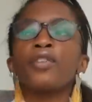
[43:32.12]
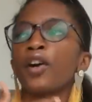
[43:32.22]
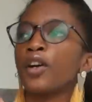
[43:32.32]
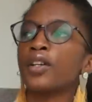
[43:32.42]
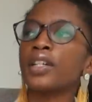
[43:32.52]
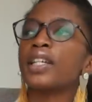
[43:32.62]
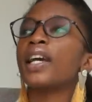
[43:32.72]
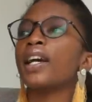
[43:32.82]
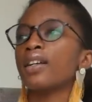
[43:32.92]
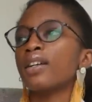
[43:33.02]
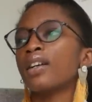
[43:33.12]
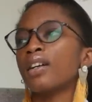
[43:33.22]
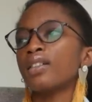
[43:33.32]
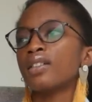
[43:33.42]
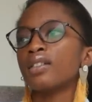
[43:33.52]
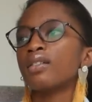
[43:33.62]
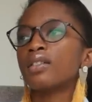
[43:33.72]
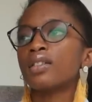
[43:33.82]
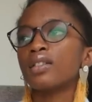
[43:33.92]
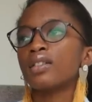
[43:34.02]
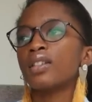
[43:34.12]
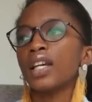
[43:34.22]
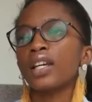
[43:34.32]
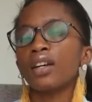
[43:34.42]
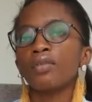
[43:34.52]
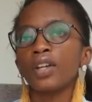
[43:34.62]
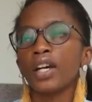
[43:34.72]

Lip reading: everything heard, and then go for the wife.